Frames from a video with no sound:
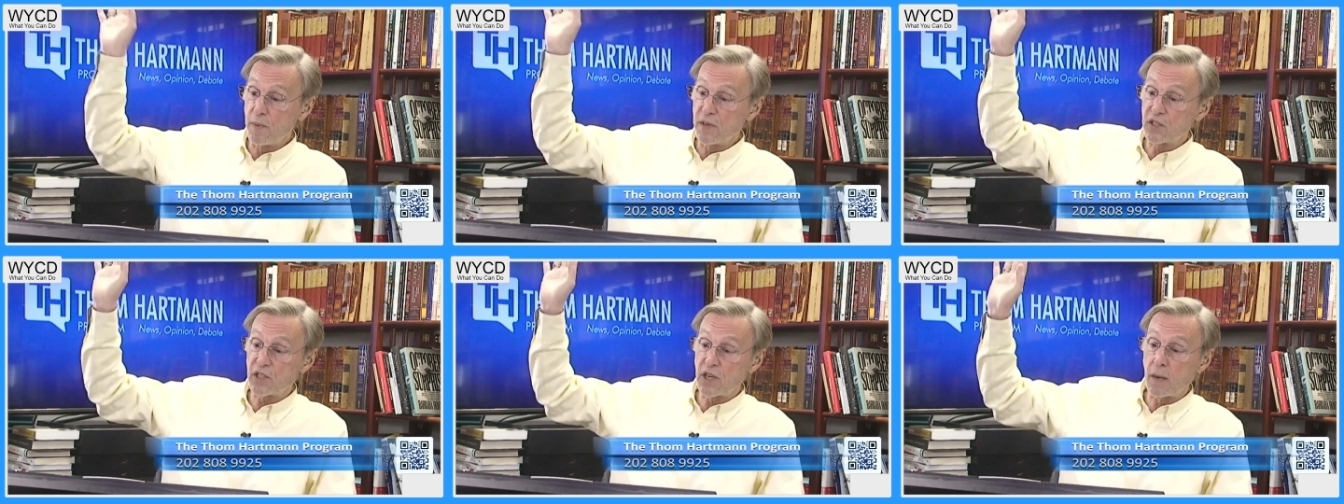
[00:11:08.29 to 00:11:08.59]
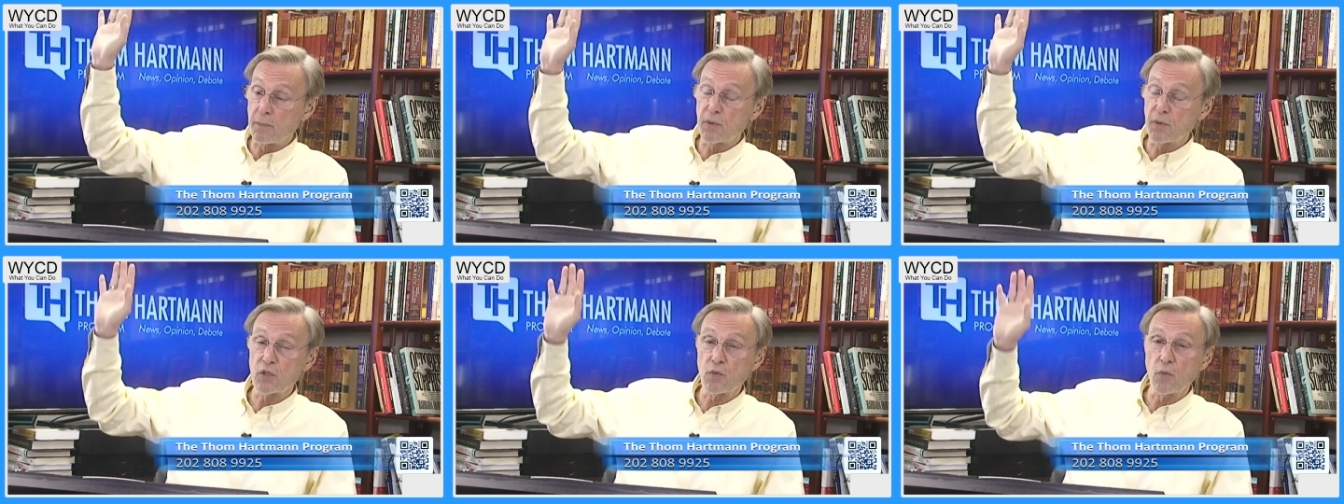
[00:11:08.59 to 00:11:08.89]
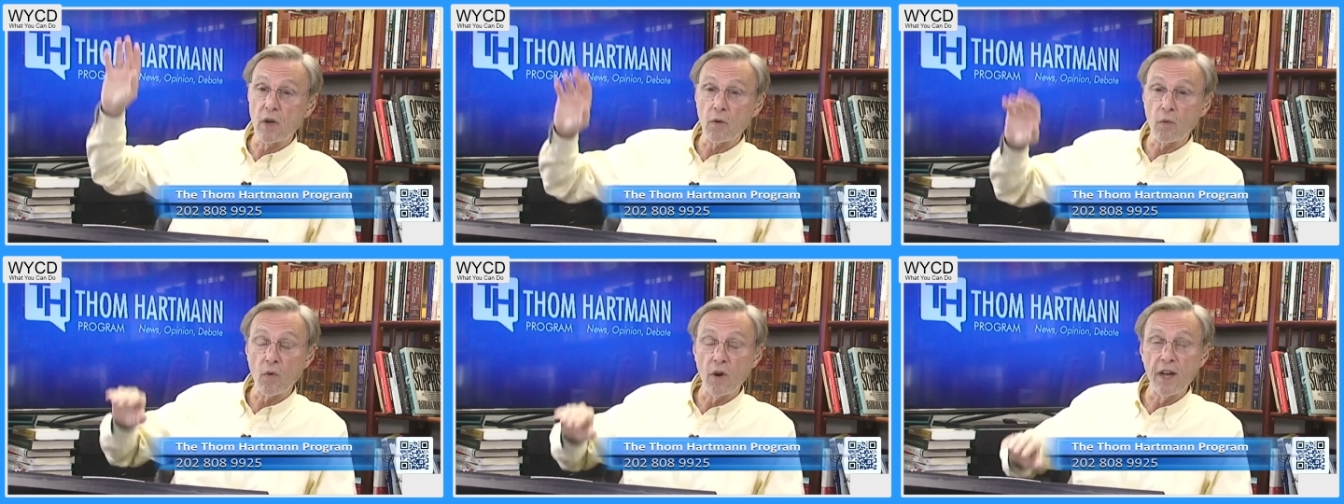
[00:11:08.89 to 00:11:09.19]
his numbers
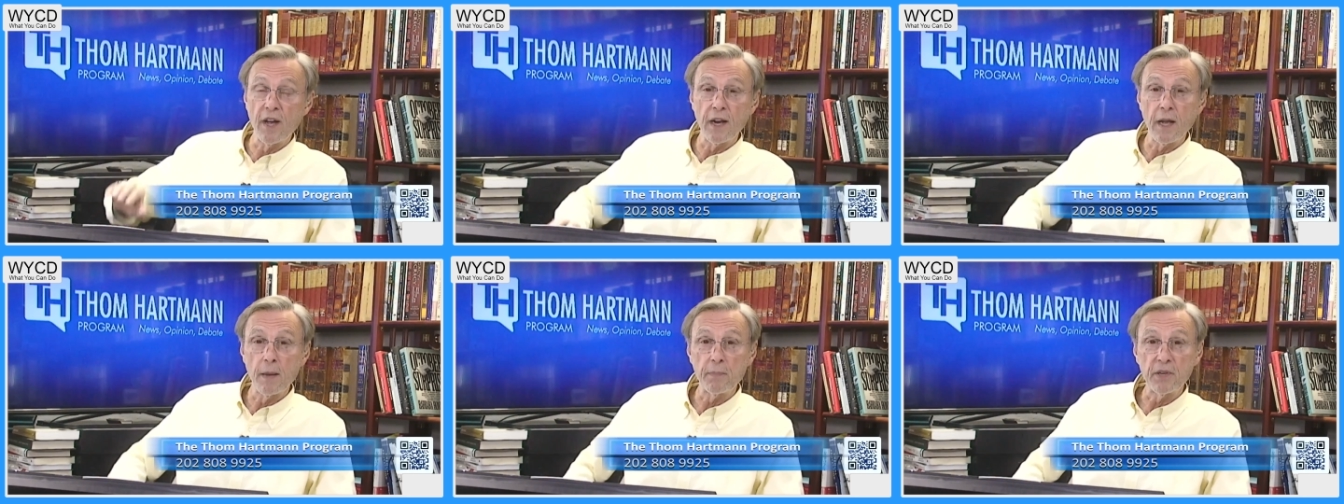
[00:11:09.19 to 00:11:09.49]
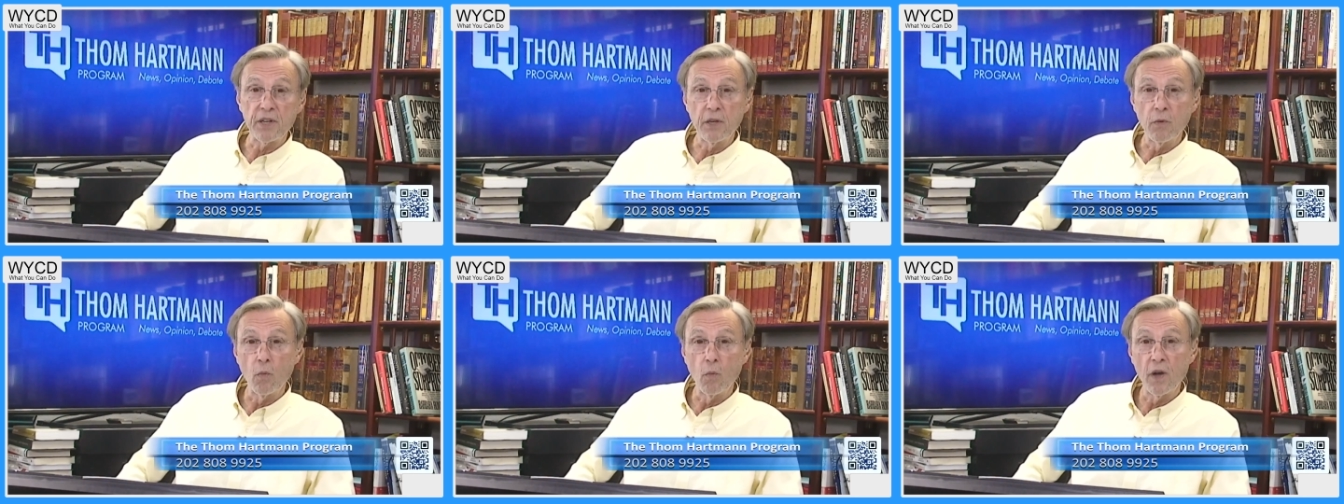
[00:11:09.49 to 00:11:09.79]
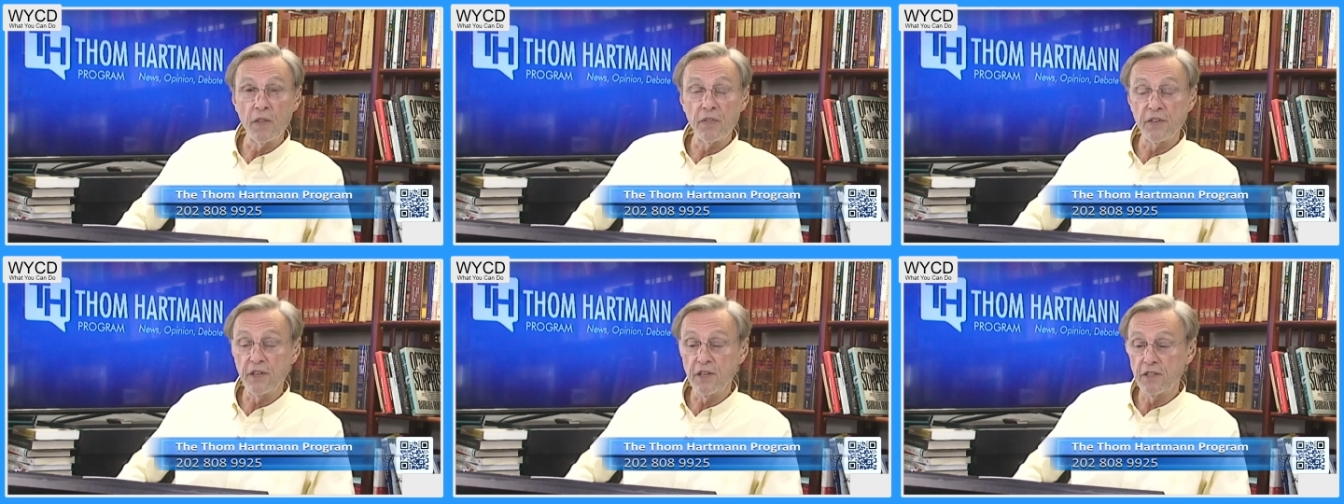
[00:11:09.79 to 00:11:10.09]
went right up and he
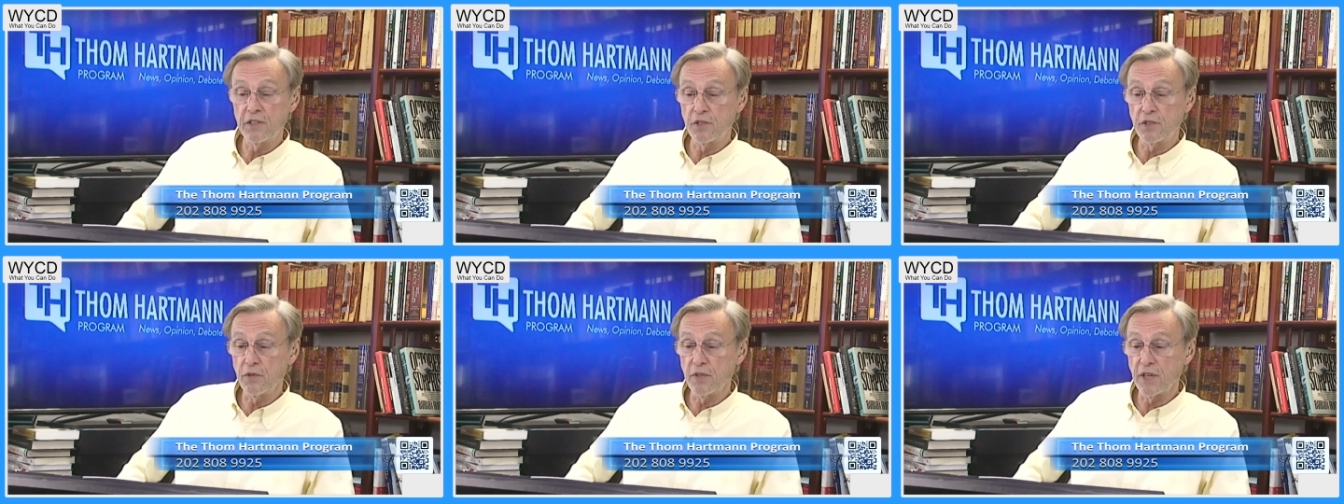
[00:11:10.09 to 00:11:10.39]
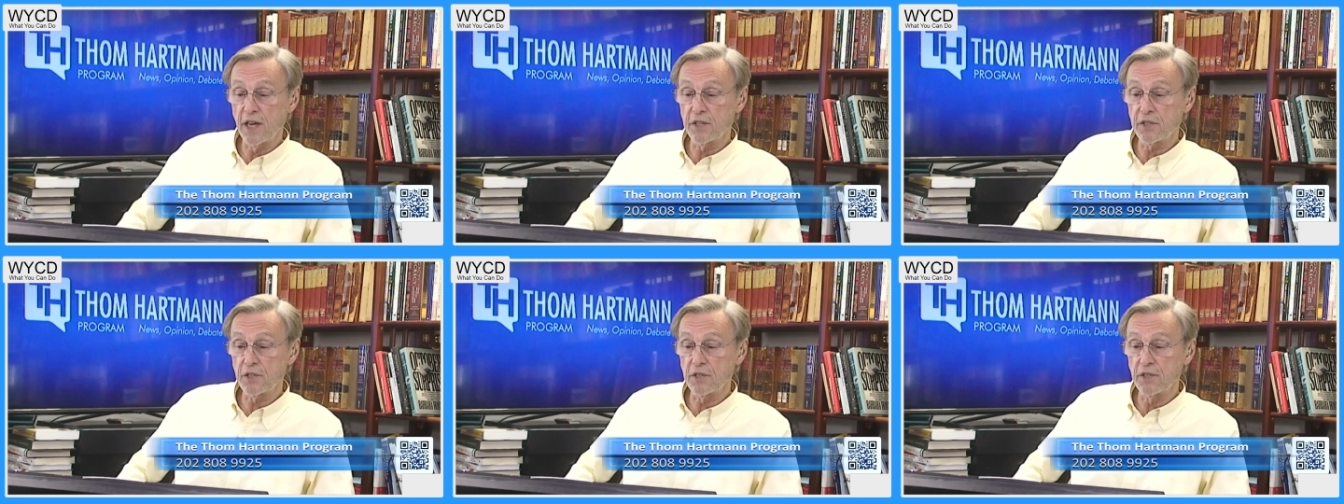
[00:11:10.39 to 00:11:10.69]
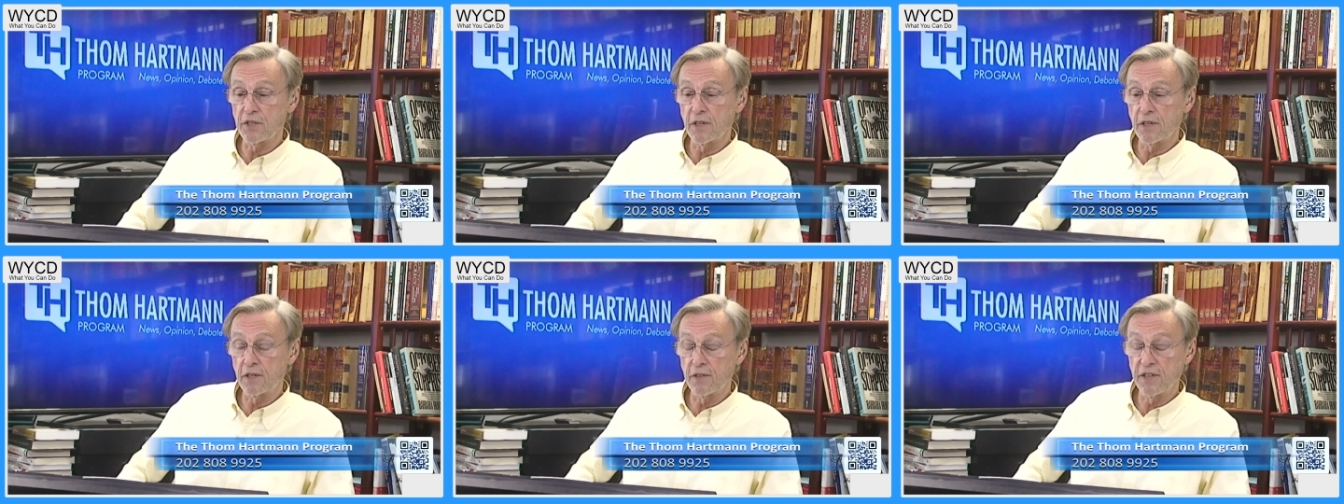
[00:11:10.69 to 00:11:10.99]
won the
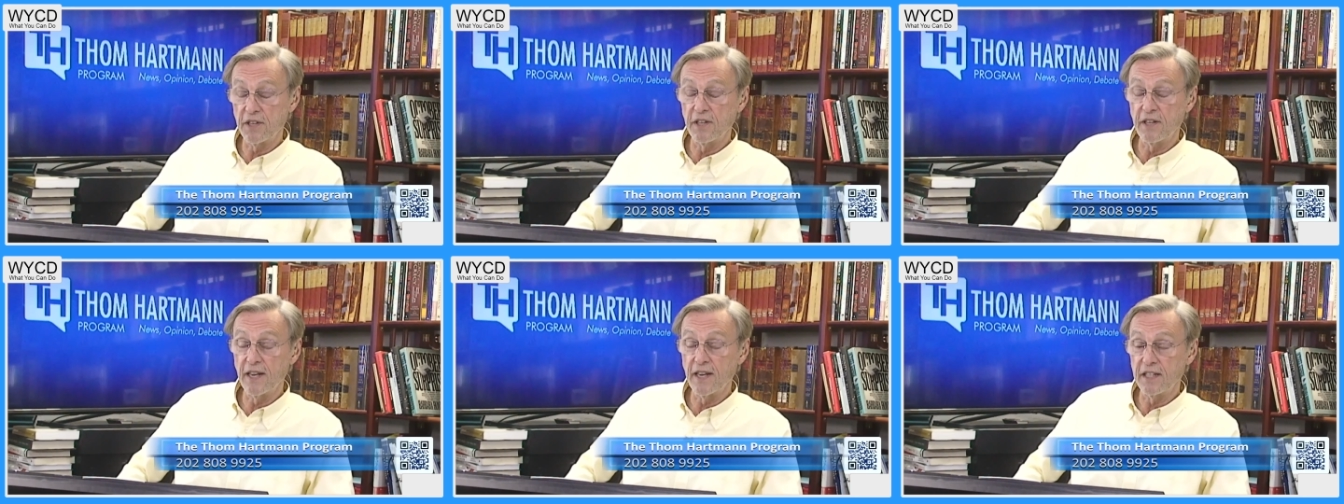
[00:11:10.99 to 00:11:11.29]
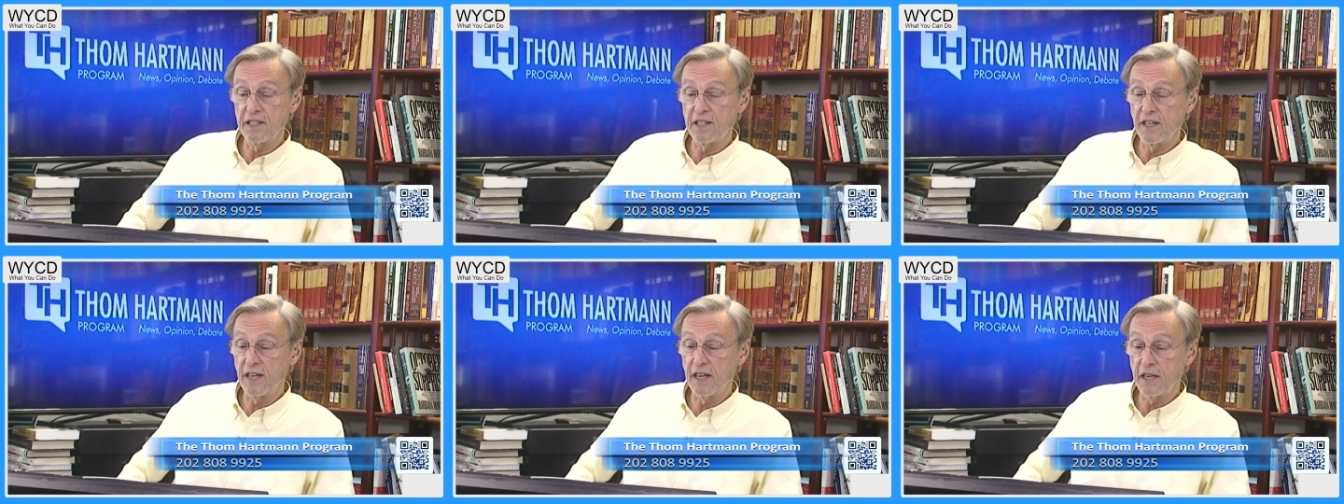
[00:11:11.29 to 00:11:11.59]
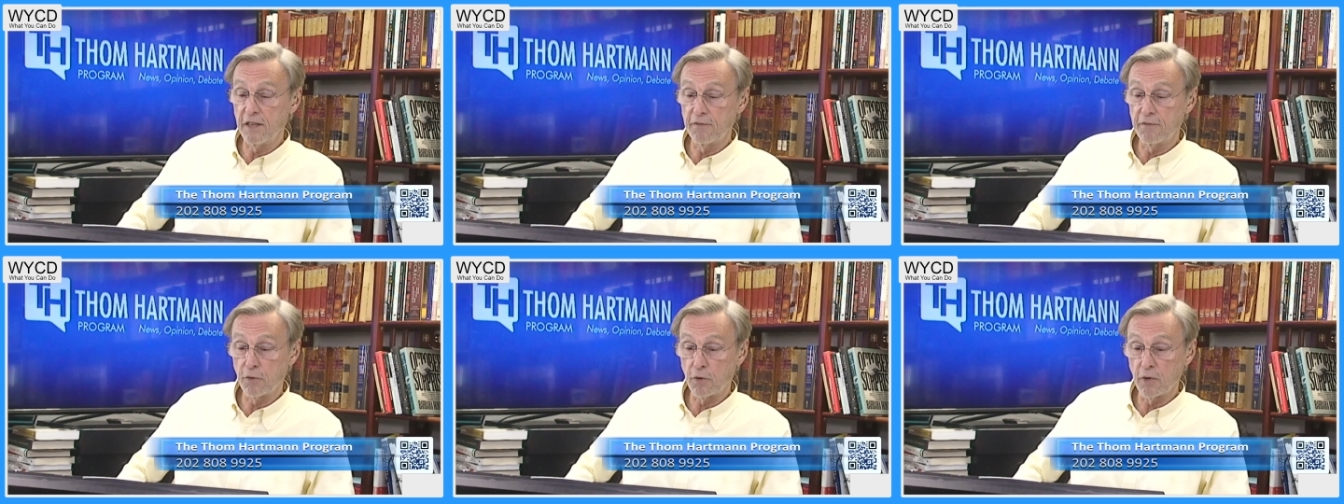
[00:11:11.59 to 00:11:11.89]

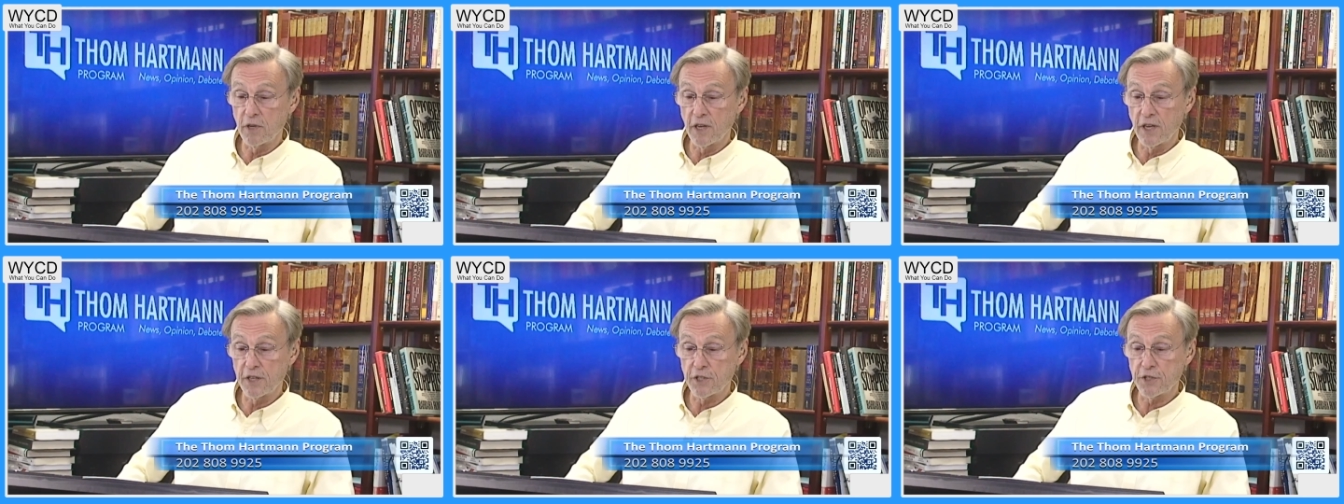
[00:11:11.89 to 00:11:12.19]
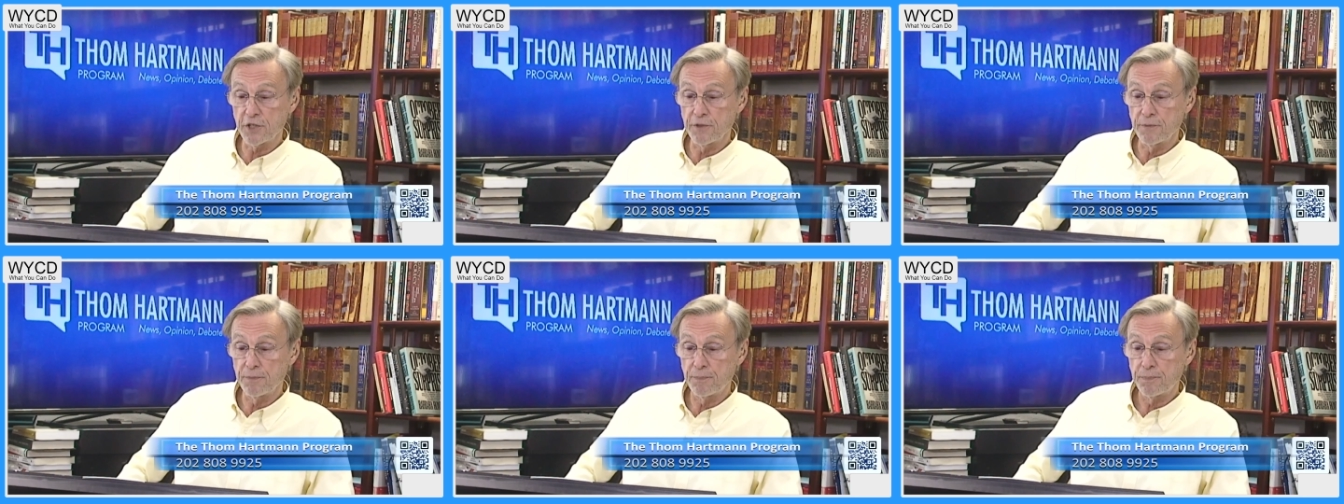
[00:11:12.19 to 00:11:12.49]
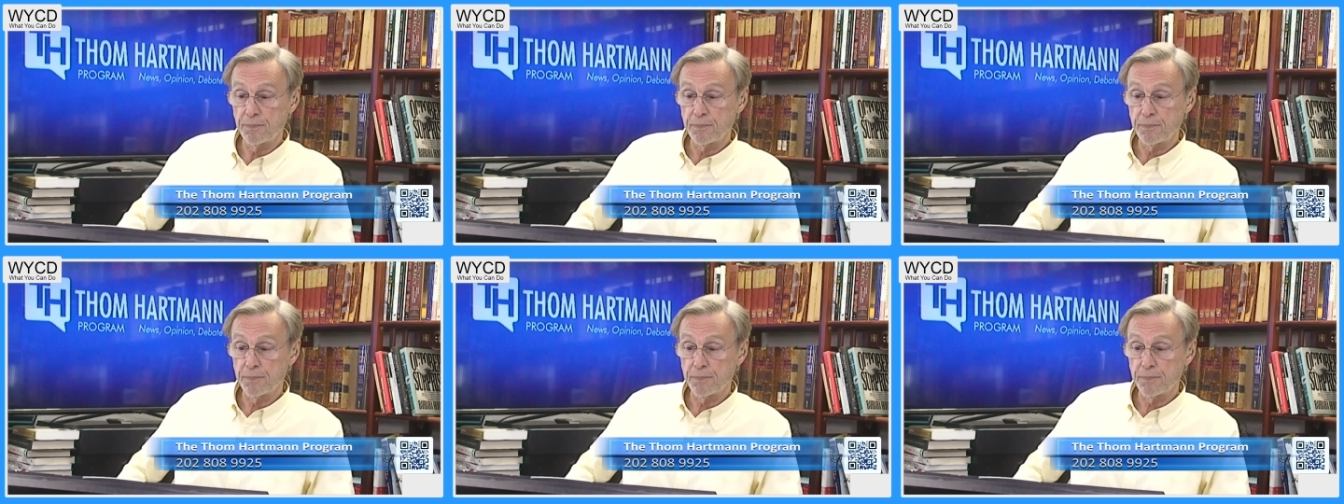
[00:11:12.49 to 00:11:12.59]
1984 election.